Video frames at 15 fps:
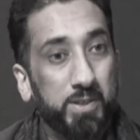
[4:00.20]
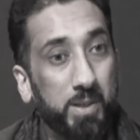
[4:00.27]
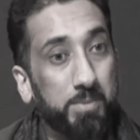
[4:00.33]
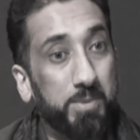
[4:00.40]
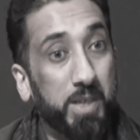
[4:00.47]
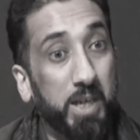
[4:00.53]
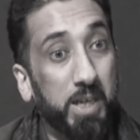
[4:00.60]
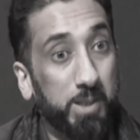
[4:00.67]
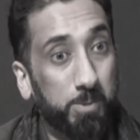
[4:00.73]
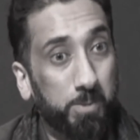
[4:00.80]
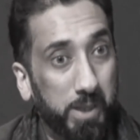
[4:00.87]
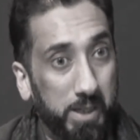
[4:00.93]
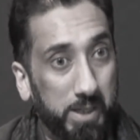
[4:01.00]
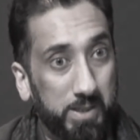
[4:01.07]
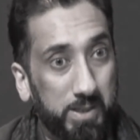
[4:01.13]
sallallahu alaihi wasallam takes
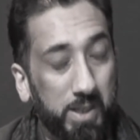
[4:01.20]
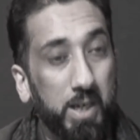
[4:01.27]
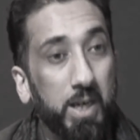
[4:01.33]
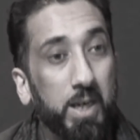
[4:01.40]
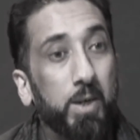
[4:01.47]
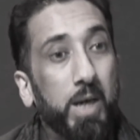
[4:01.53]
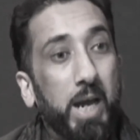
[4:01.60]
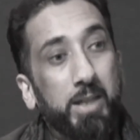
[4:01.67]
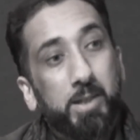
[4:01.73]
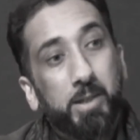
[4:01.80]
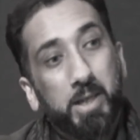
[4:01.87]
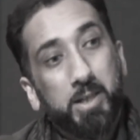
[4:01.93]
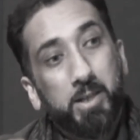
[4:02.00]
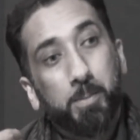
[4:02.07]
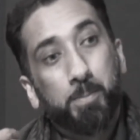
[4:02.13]
place, and
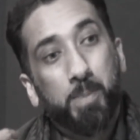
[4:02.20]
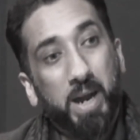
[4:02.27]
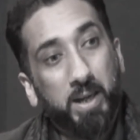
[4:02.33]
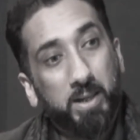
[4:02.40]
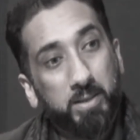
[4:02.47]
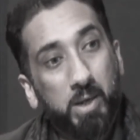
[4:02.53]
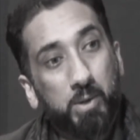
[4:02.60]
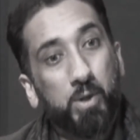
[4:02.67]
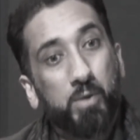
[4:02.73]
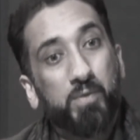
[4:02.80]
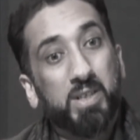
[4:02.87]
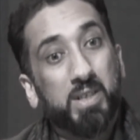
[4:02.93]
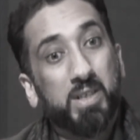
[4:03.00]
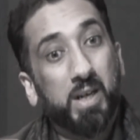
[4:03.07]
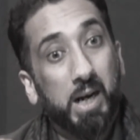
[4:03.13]
in the background of
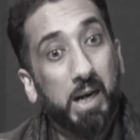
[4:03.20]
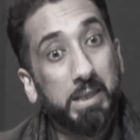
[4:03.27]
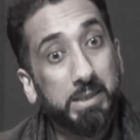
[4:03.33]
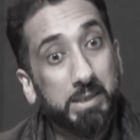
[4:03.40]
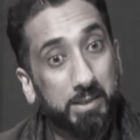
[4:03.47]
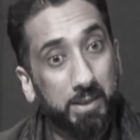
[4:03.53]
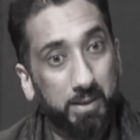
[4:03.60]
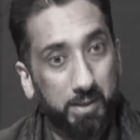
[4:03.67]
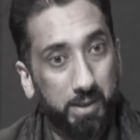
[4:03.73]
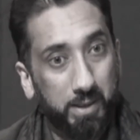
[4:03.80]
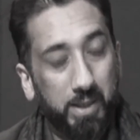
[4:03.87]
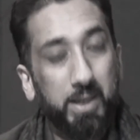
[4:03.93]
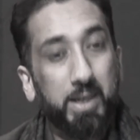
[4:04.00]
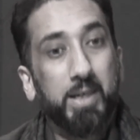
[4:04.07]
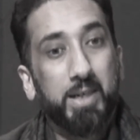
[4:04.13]
it
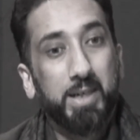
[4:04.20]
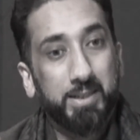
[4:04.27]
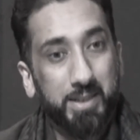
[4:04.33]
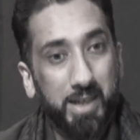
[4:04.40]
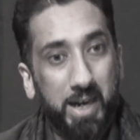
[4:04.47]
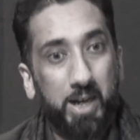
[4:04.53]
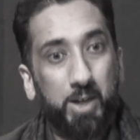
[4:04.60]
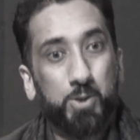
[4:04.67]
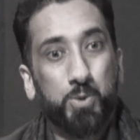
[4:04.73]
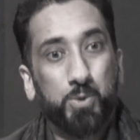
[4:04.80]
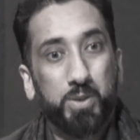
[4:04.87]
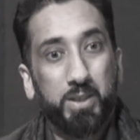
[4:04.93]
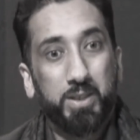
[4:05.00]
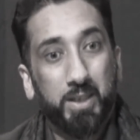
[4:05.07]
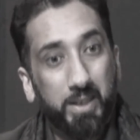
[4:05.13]
constantly is
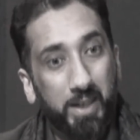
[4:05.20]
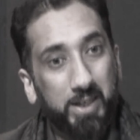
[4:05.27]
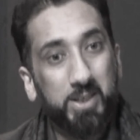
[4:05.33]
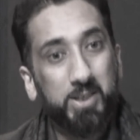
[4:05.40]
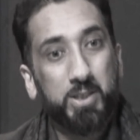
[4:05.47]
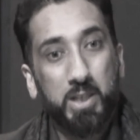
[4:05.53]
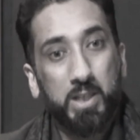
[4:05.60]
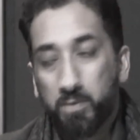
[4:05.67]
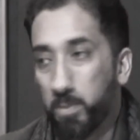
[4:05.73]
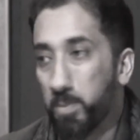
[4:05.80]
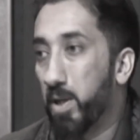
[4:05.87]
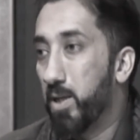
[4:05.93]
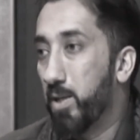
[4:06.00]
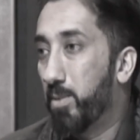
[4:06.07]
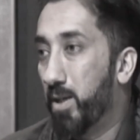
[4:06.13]
actually the legacy of
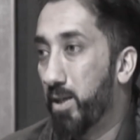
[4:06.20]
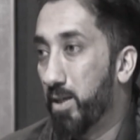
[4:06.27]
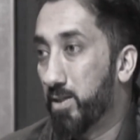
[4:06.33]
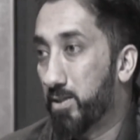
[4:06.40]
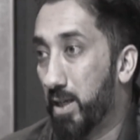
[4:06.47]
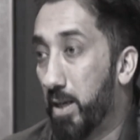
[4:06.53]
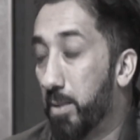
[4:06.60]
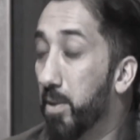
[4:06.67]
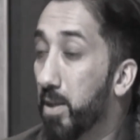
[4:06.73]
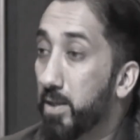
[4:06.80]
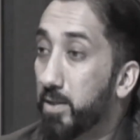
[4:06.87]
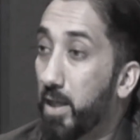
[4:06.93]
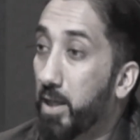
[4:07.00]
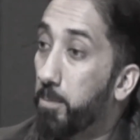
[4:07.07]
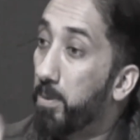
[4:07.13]
Ibrahim alayhi salam.
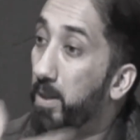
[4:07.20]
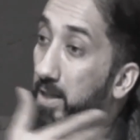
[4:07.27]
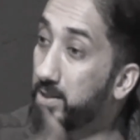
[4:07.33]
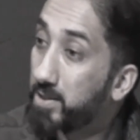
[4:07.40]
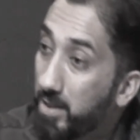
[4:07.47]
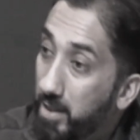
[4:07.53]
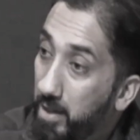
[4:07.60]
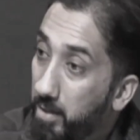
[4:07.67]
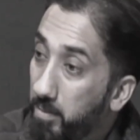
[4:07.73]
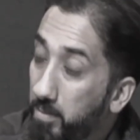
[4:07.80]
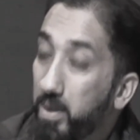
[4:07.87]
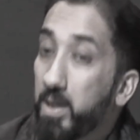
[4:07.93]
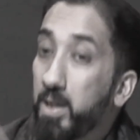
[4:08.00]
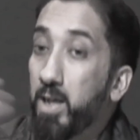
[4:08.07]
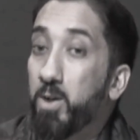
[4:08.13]
That applies to him,
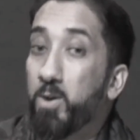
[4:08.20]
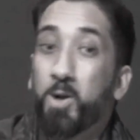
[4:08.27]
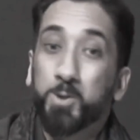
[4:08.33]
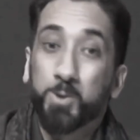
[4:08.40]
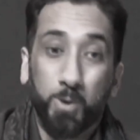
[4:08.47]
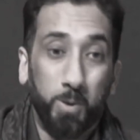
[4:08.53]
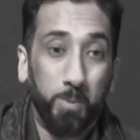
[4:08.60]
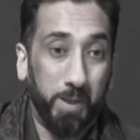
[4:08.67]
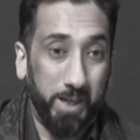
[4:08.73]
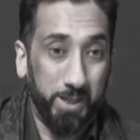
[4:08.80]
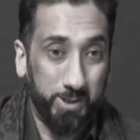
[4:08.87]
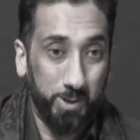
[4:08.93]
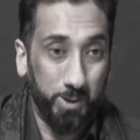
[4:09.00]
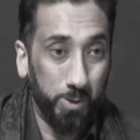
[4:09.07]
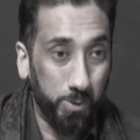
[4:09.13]
it also
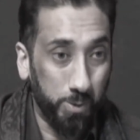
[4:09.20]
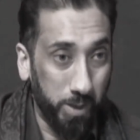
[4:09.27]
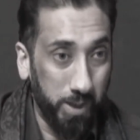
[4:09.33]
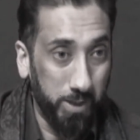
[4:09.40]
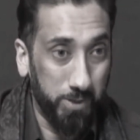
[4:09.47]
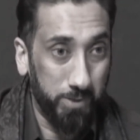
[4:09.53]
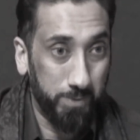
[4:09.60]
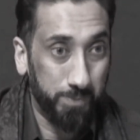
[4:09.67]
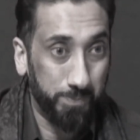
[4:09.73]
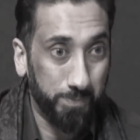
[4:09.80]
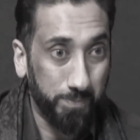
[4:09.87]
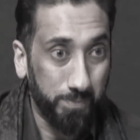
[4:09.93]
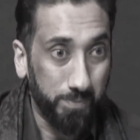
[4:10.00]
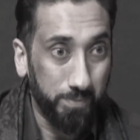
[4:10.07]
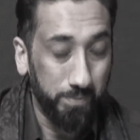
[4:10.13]
applies to the Quraysh.
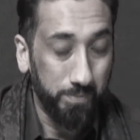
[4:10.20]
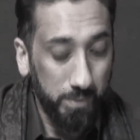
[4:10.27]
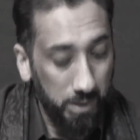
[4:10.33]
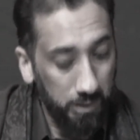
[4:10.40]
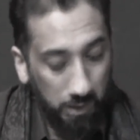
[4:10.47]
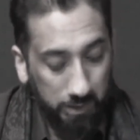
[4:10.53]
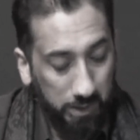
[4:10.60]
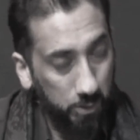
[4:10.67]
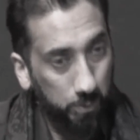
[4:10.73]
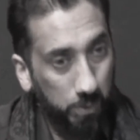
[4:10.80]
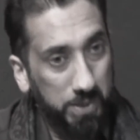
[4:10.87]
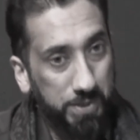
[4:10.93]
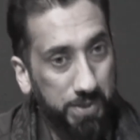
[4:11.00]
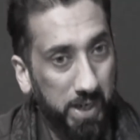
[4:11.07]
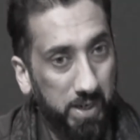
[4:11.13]
Now that's
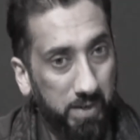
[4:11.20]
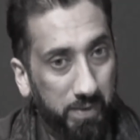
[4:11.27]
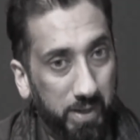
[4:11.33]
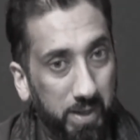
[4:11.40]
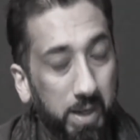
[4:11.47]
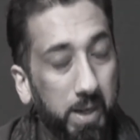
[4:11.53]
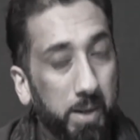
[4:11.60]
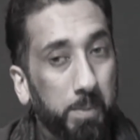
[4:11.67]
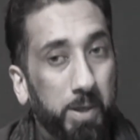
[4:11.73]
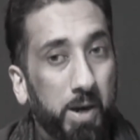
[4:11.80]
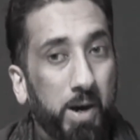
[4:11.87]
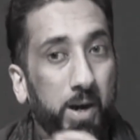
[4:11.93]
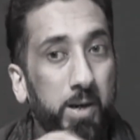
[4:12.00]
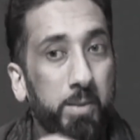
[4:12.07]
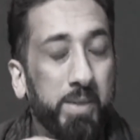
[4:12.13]
one side of it. But
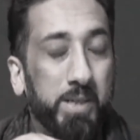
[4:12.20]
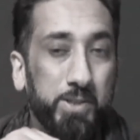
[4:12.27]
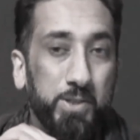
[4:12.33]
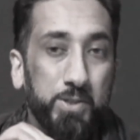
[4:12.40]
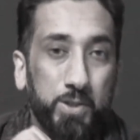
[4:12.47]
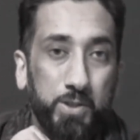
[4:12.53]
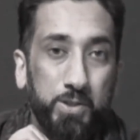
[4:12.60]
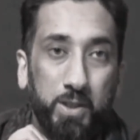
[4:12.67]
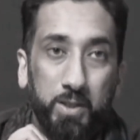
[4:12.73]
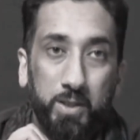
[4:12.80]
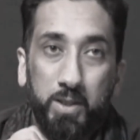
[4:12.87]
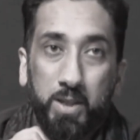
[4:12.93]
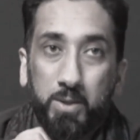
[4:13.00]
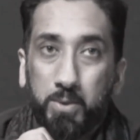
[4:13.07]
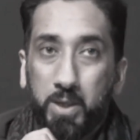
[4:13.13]
our Messenger
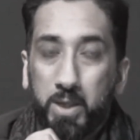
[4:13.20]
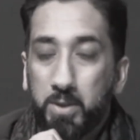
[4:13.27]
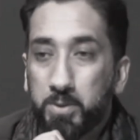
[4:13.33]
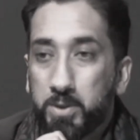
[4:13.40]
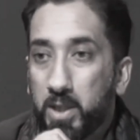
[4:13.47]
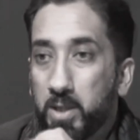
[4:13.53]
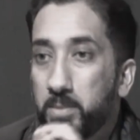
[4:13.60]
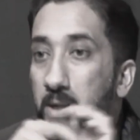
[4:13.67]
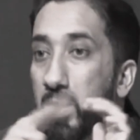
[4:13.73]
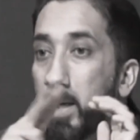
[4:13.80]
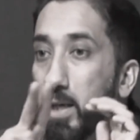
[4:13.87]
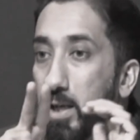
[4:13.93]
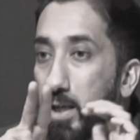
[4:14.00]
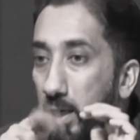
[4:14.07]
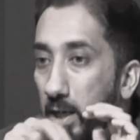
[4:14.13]
sallallahu alaihi wasallam,
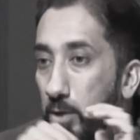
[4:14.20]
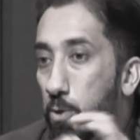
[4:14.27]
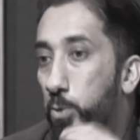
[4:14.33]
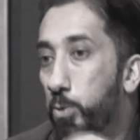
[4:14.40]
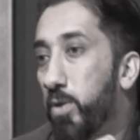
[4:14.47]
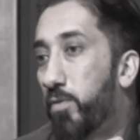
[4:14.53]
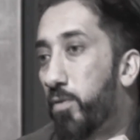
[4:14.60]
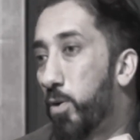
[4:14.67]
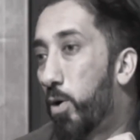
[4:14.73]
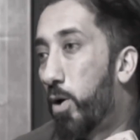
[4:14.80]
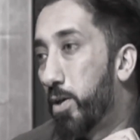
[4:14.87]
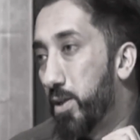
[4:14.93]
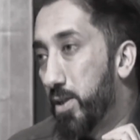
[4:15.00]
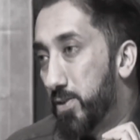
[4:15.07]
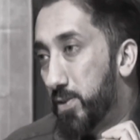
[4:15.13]
he had two different
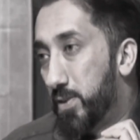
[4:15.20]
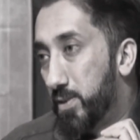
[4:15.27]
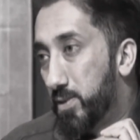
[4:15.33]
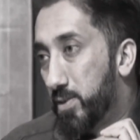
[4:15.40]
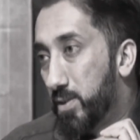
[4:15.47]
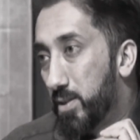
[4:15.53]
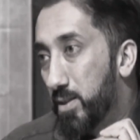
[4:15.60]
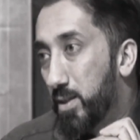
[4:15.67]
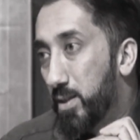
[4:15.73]
audiences.